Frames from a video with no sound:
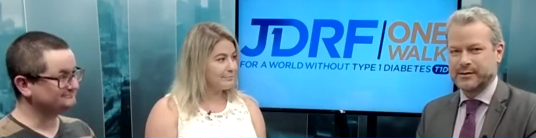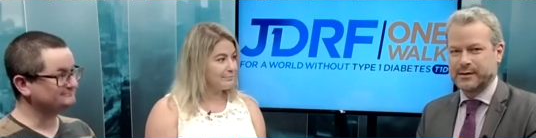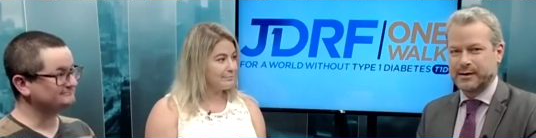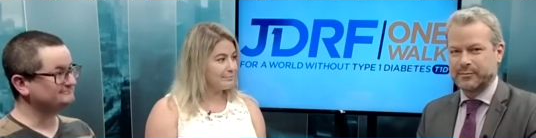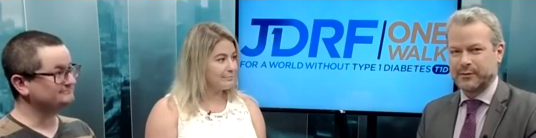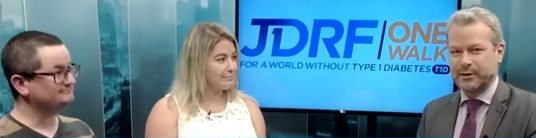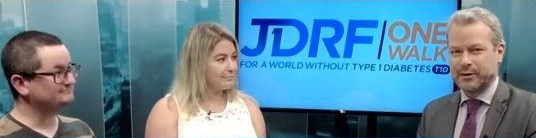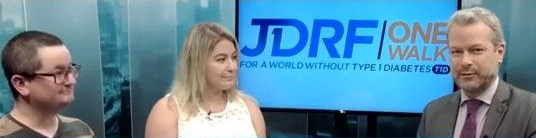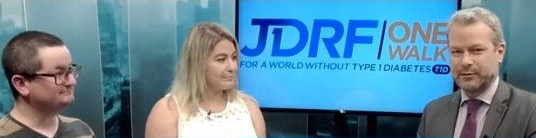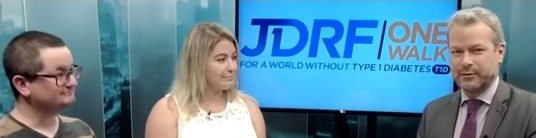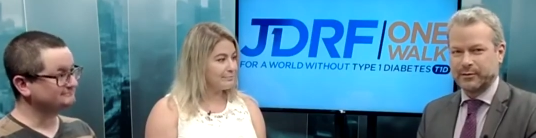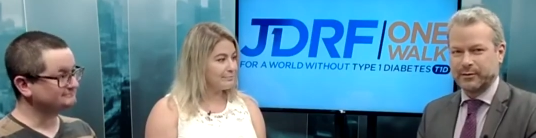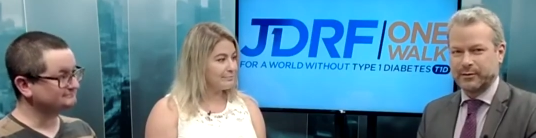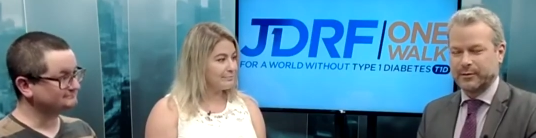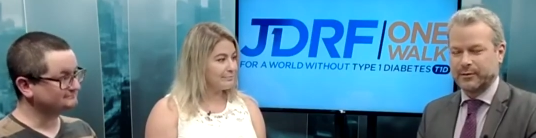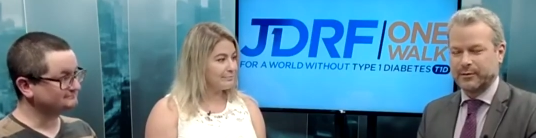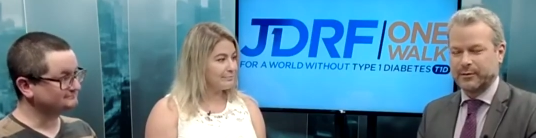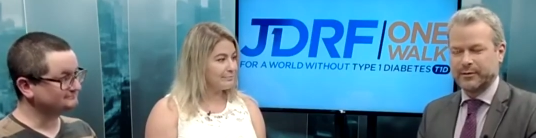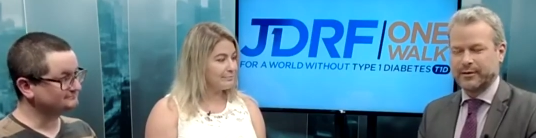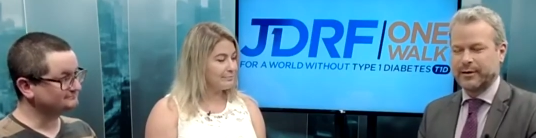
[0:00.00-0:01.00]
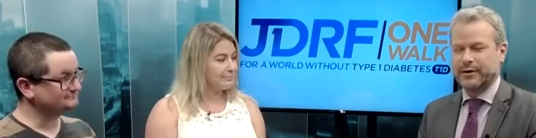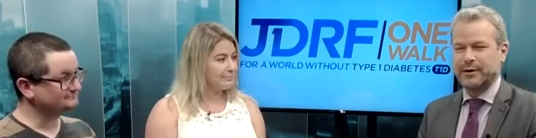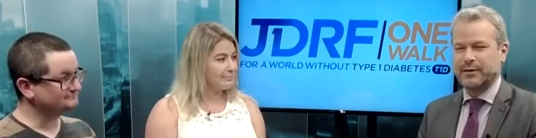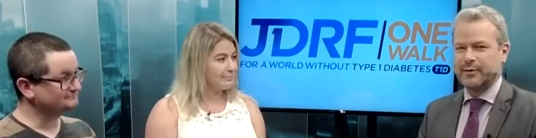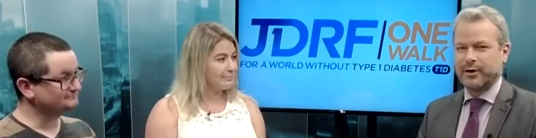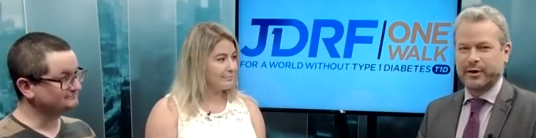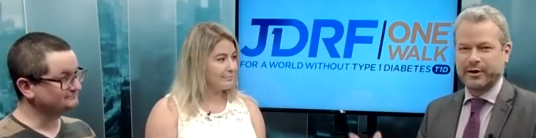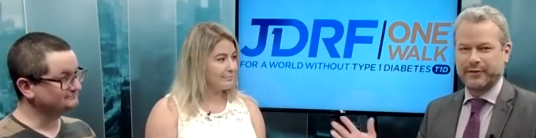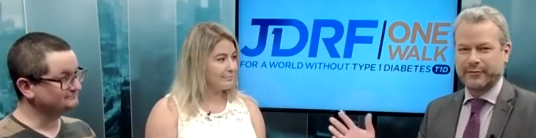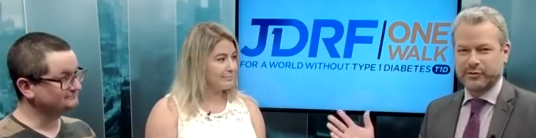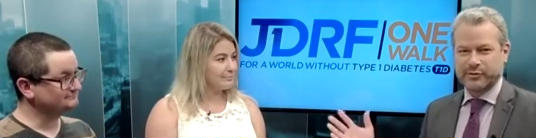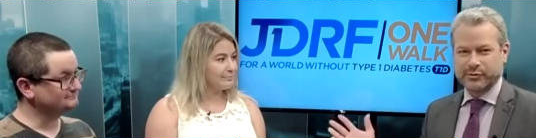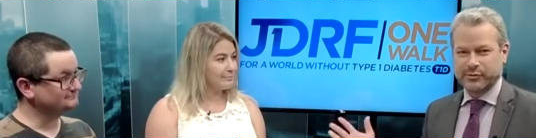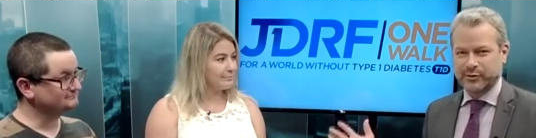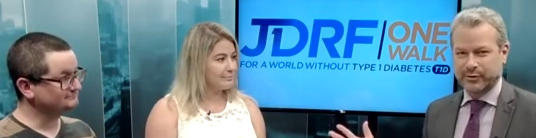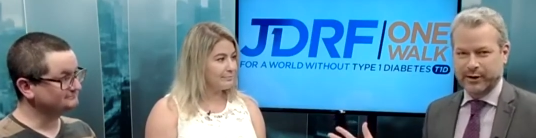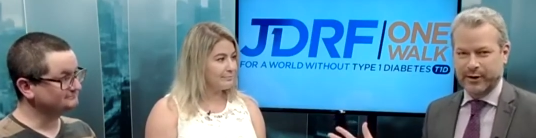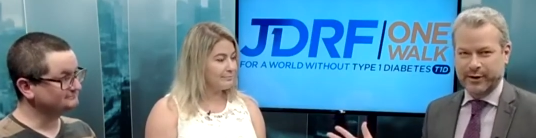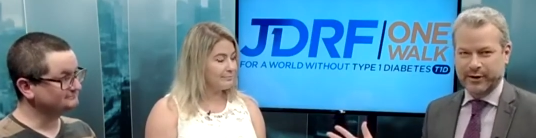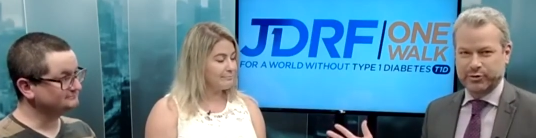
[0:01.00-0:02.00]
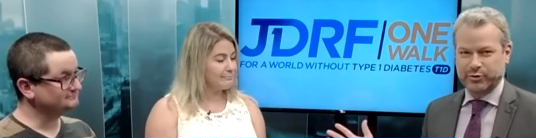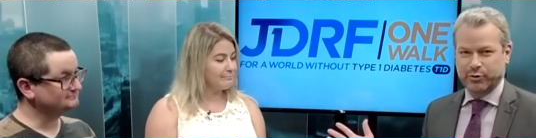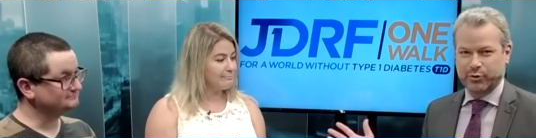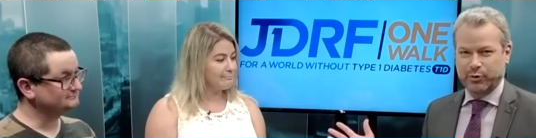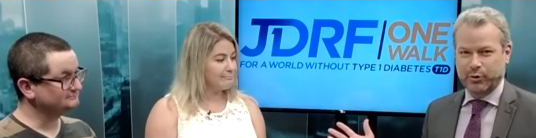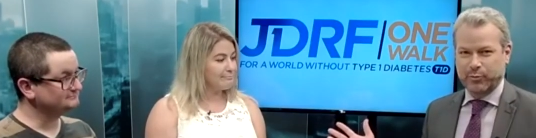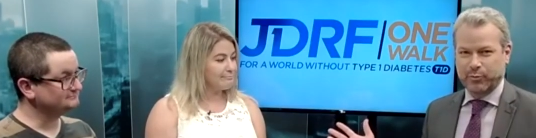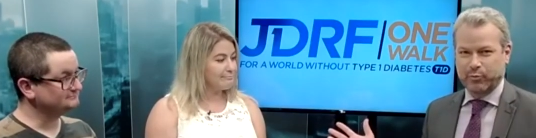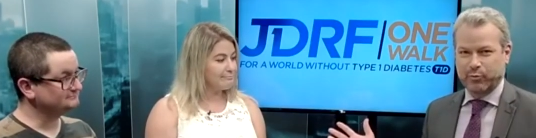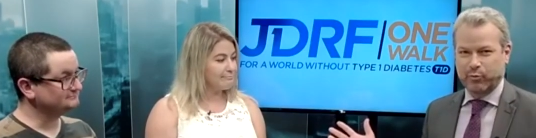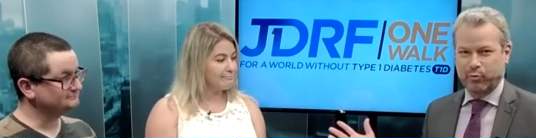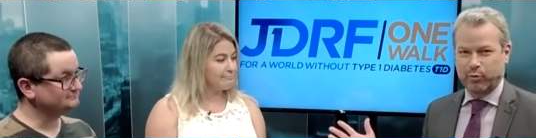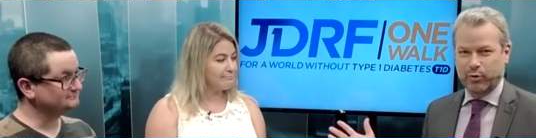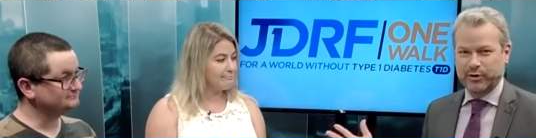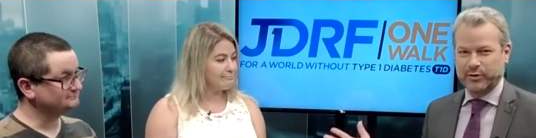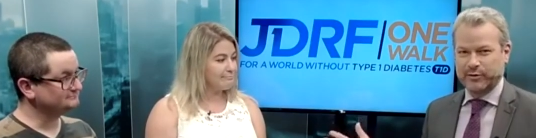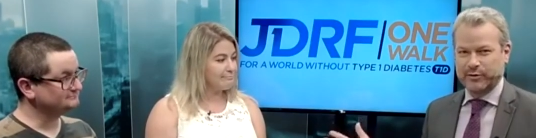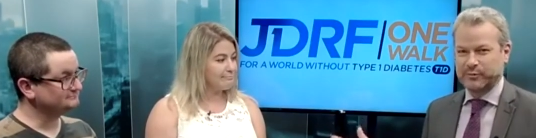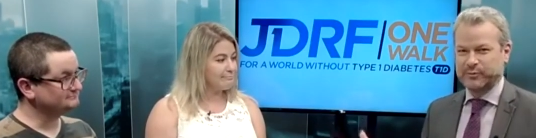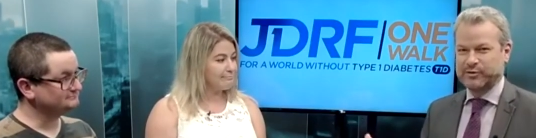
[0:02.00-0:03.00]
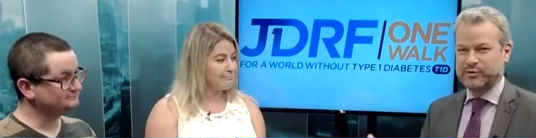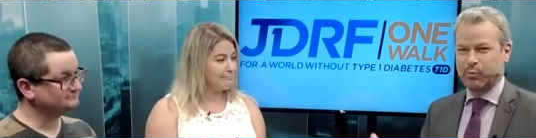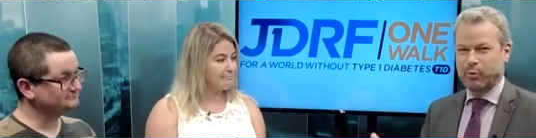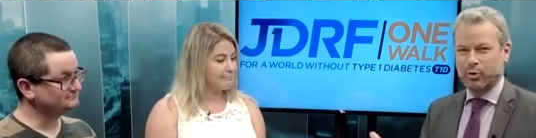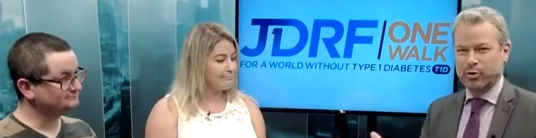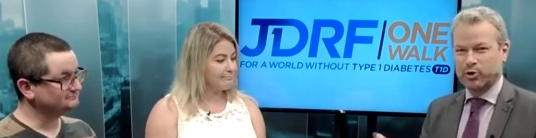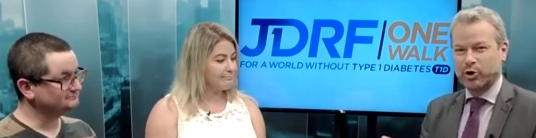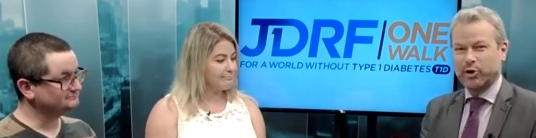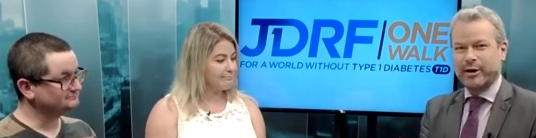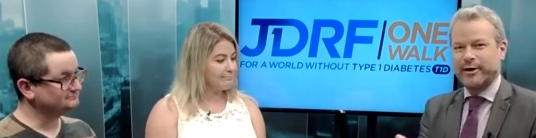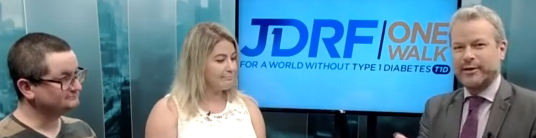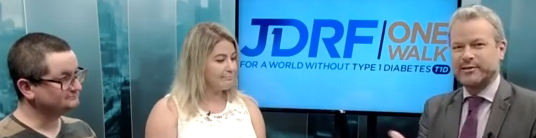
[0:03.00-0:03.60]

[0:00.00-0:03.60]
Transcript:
Speaker 1: I mean, anybody of a certain age grew up looking at